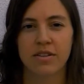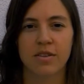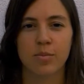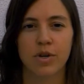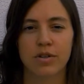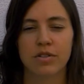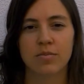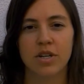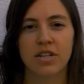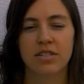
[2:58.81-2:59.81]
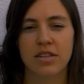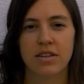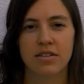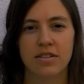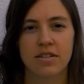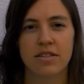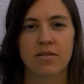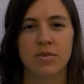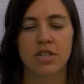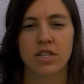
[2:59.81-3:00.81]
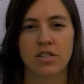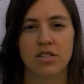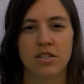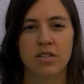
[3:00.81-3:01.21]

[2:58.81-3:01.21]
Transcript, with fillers: in the Poland-Mars analog simulation